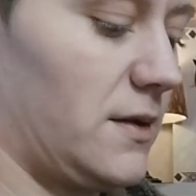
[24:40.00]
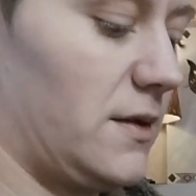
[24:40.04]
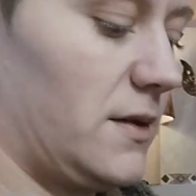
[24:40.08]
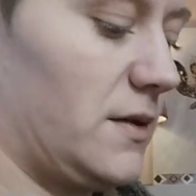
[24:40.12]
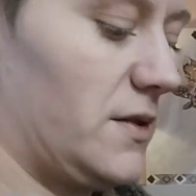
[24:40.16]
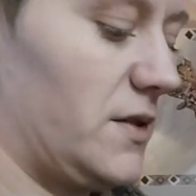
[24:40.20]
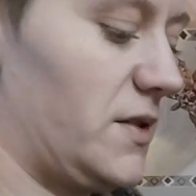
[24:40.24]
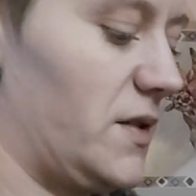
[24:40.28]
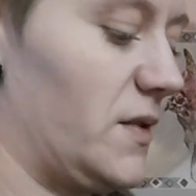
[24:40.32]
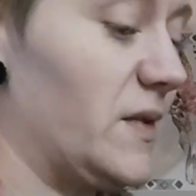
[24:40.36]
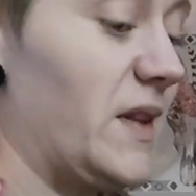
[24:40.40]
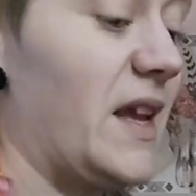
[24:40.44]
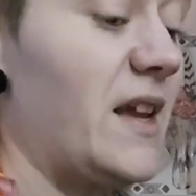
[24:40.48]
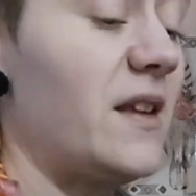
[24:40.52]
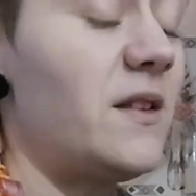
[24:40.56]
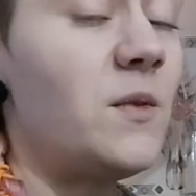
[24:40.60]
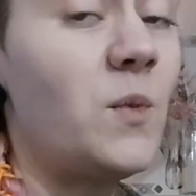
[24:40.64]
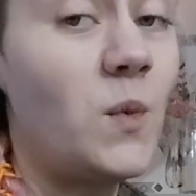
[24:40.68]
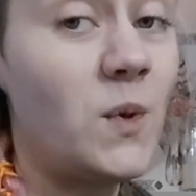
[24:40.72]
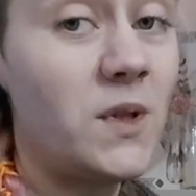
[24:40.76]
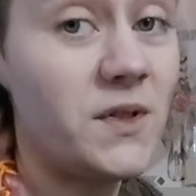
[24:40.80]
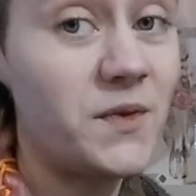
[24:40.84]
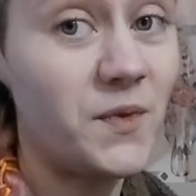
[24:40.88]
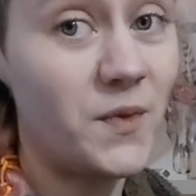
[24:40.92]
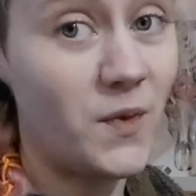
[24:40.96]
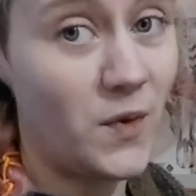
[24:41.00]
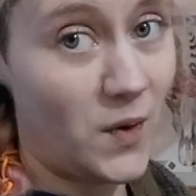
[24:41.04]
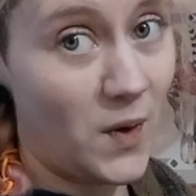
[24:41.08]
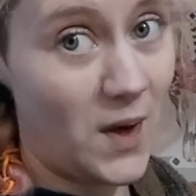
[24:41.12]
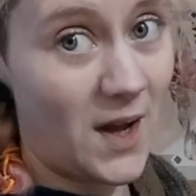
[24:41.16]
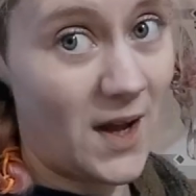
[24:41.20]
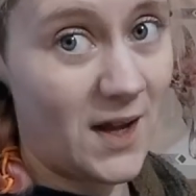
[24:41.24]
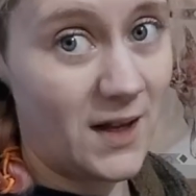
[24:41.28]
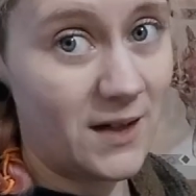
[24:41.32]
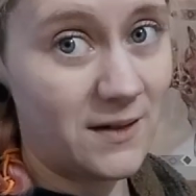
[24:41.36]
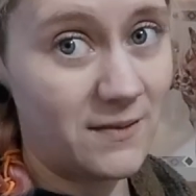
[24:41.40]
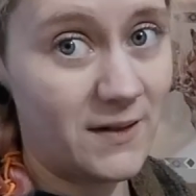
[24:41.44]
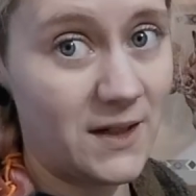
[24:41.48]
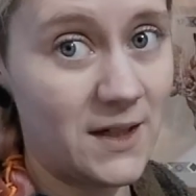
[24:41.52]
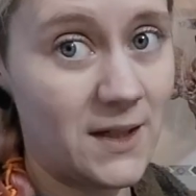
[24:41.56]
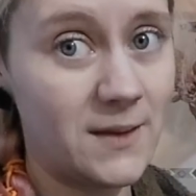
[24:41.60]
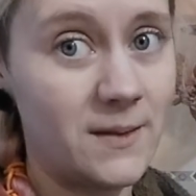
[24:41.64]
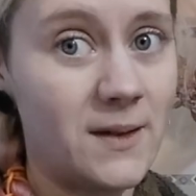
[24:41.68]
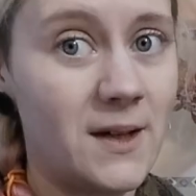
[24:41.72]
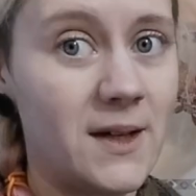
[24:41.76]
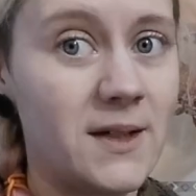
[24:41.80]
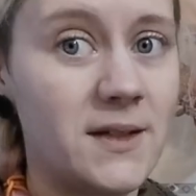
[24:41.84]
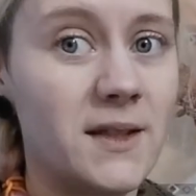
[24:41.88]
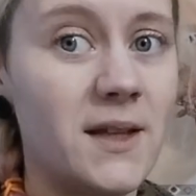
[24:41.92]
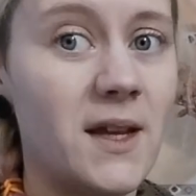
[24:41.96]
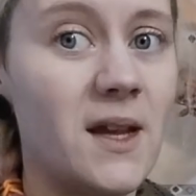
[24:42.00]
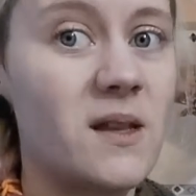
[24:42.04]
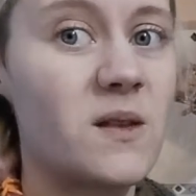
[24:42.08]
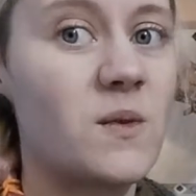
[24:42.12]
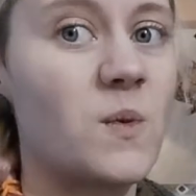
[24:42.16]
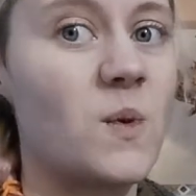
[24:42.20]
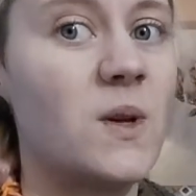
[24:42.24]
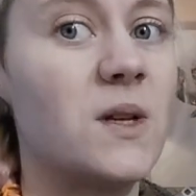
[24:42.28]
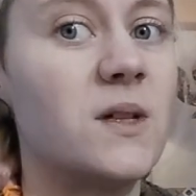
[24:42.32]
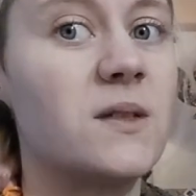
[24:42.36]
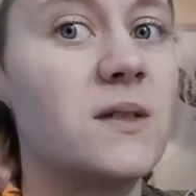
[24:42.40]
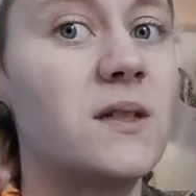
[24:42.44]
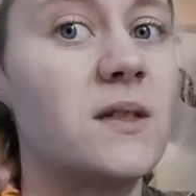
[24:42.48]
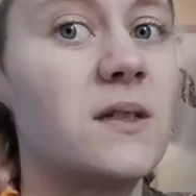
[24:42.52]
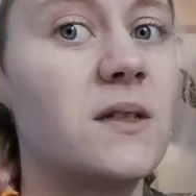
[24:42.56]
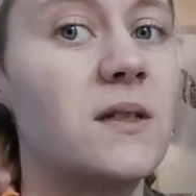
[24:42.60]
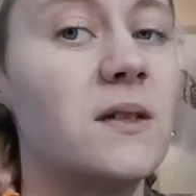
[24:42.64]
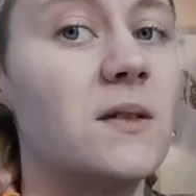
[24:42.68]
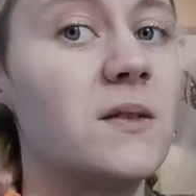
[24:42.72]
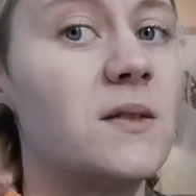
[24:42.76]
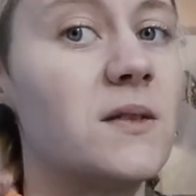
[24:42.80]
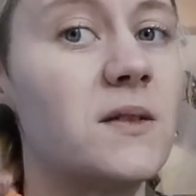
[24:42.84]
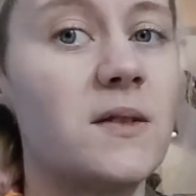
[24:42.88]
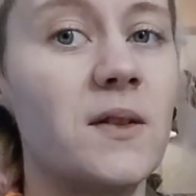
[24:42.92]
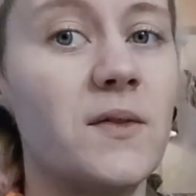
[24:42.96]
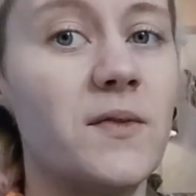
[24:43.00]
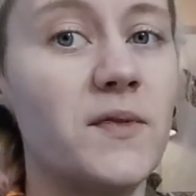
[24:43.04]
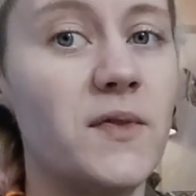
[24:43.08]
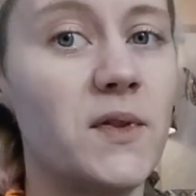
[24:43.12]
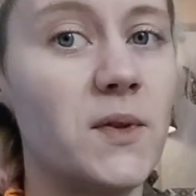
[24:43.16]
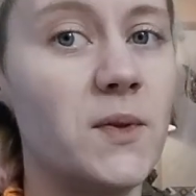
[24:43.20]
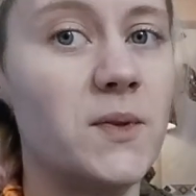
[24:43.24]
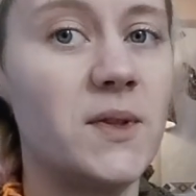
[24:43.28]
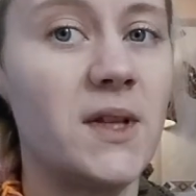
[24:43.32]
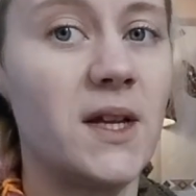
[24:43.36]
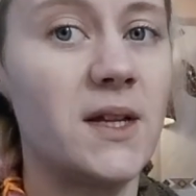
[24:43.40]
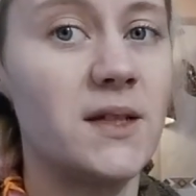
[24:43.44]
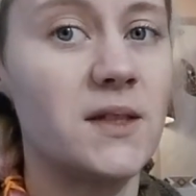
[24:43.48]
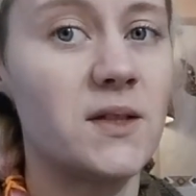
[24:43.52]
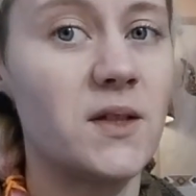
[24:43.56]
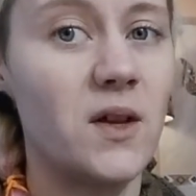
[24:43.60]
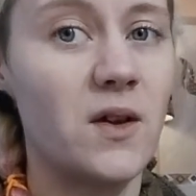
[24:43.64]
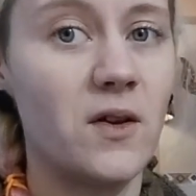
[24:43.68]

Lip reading: So that was for Alva, and that was just a few days